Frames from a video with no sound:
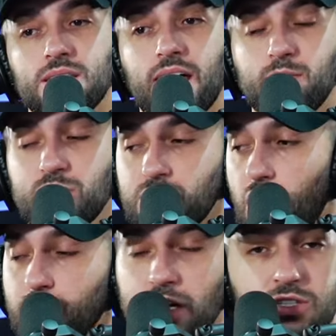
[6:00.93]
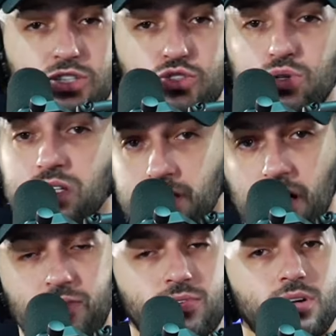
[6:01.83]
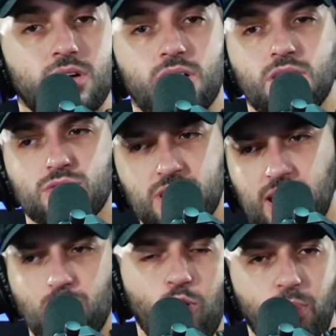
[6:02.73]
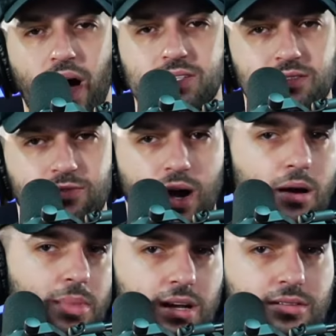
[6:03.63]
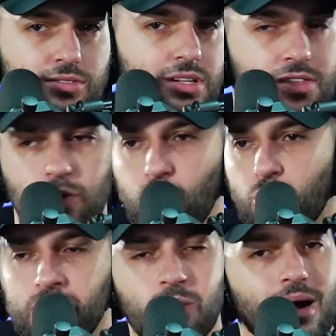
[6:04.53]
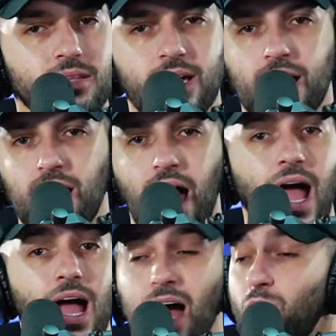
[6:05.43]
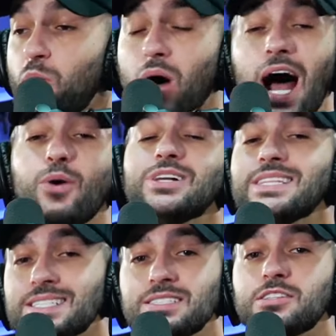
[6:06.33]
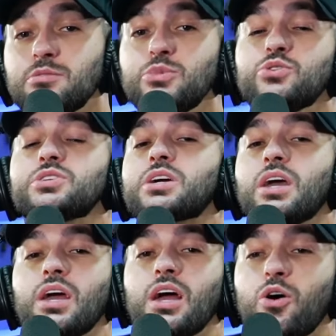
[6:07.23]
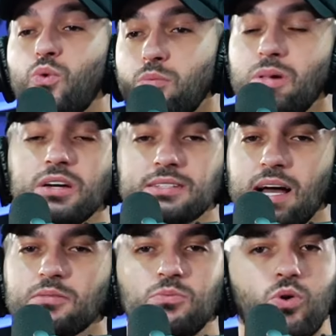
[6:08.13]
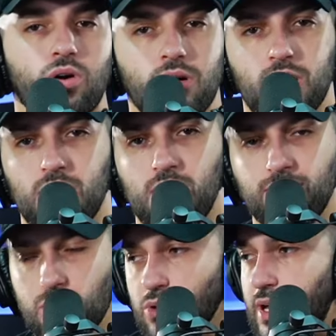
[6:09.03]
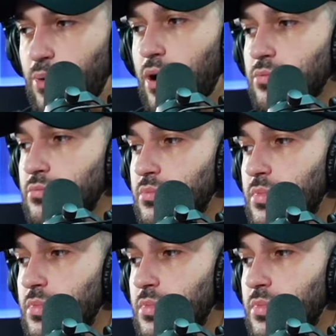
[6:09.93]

that have been talking about this street stuff, you know, take a more positive route, man. There's nothing corny about that. I will listen to the music 1,000,000 times more if you go that route.